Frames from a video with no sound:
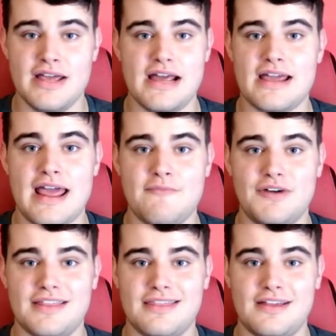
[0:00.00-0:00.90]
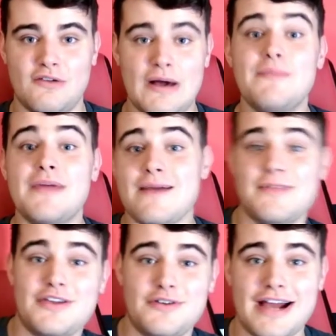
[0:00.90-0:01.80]
It came with the webcam
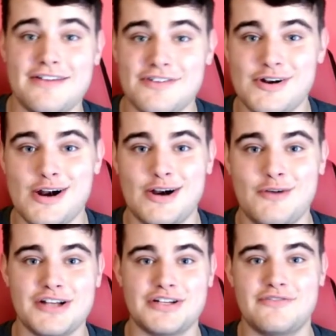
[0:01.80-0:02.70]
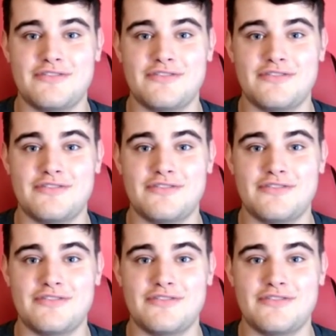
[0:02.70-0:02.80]
that you guys are watching